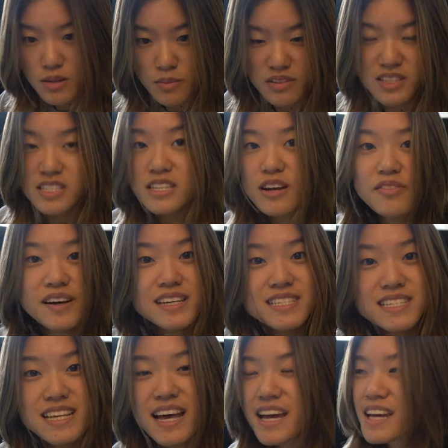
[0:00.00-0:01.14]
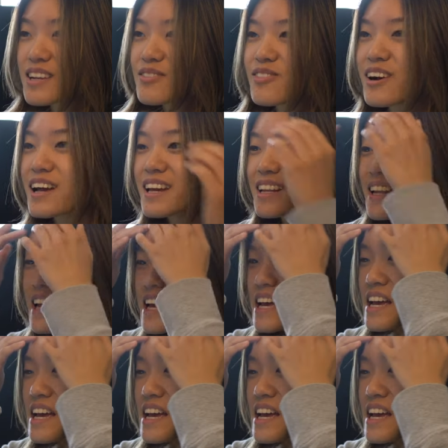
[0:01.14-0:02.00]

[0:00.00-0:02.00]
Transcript: some of the stuff I said when